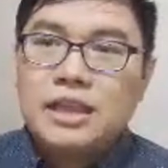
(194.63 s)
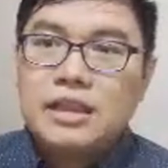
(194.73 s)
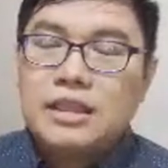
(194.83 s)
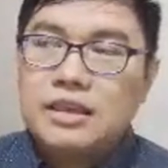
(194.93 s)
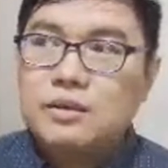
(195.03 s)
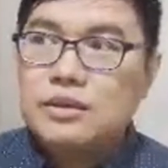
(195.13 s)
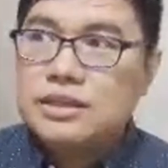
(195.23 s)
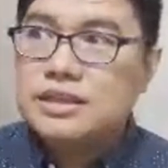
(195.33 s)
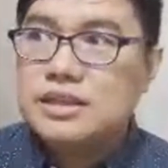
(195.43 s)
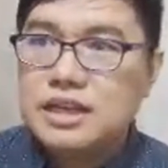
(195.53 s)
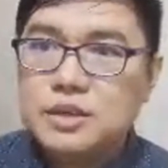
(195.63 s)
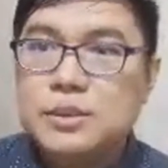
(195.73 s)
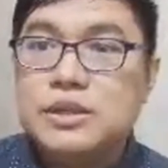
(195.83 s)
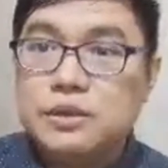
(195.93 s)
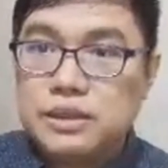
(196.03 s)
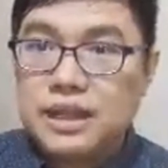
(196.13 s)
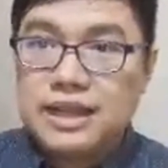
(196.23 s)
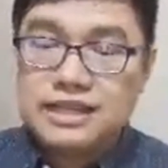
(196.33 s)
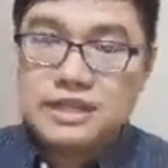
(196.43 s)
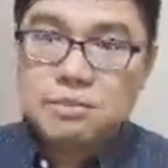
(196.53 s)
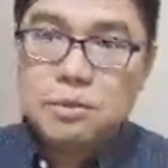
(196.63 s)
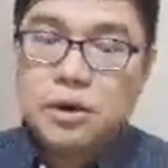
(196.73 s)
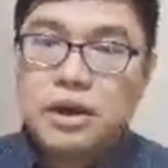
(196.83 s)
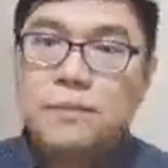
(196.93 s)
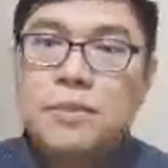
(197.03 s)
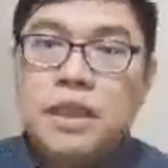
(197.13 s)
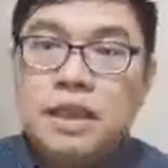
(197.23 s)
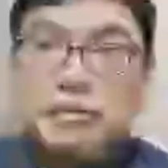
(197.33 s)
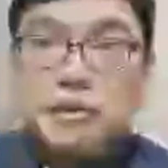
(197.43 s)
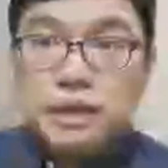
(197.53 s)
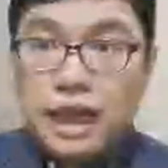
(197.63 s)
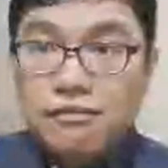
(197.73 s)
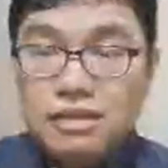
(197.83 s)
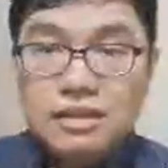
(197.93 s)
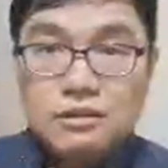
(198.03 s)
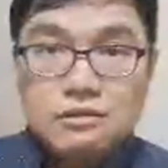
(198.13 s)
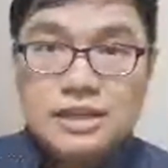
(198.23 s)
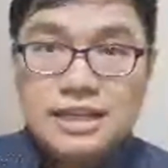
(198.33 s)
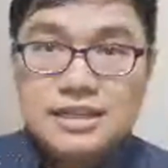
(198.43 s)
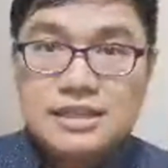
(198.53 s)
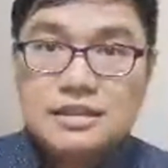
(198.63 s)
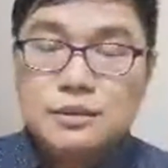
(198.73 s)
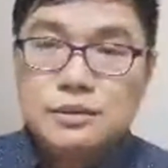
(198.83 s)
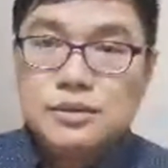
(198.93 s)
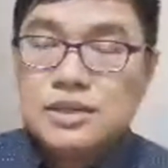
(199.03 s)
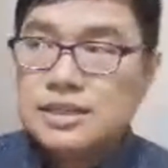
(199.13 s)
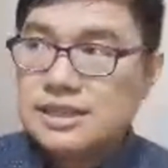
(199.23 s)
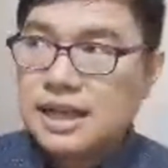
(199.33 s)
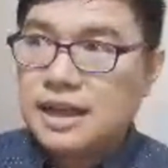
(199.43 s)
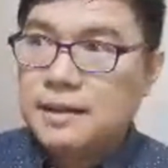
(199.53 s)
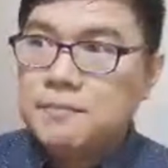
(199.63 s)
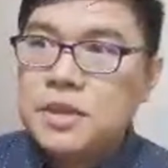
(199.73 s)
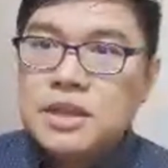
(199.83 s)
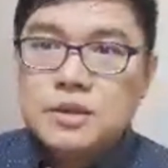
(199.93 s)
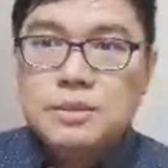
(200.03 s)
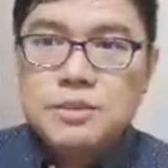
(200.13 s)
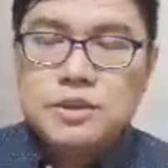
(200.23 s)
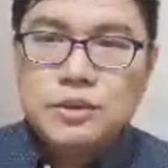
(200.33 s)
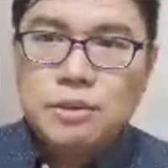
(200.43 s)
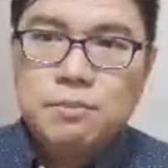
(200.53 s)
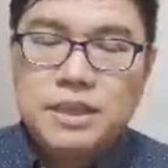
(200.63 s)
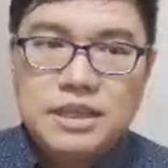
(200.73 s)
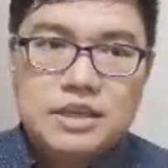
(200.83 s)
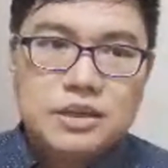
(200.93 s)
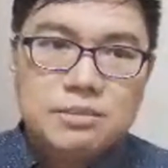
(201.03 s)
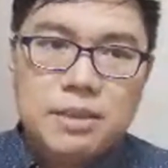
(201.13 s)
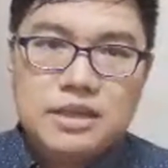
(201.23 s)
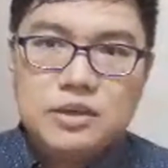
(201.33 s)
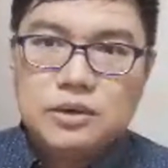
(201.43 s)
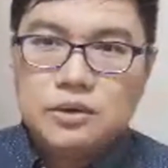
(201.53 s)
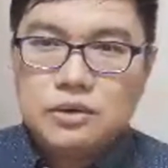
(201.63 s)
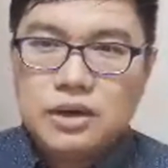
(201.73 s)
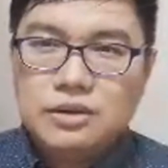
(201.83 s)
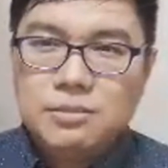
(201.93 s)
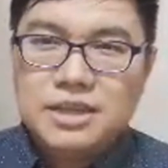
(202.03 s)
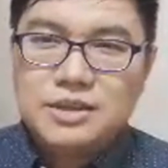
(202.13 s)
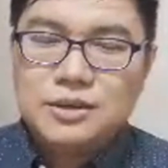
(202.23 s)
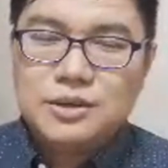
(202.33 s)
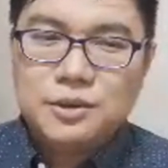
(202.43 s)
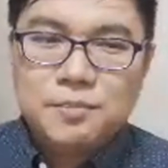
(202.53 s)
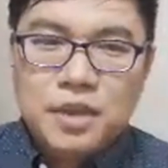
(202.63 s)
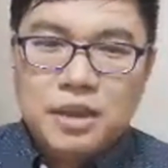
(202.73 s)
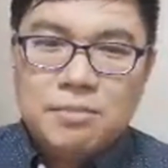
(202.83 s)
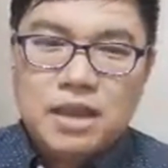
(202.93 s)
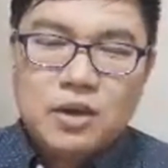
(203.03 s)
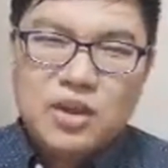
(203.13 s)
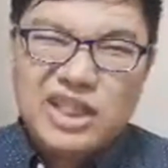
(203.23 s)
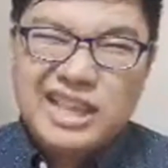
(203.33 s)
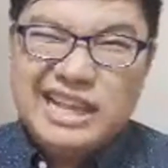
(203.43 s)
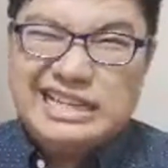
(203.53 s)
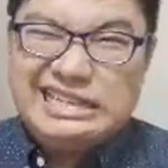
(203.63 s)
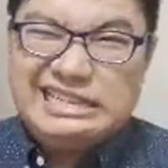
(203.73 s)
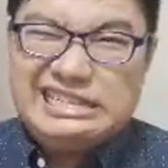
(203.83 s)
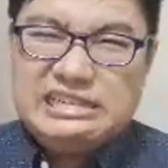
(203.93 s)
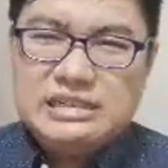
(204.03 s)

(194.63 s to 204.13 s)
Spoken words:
the stage was utilized more. If you haven't noticed, doon sa swimsuit competition, medyo may konting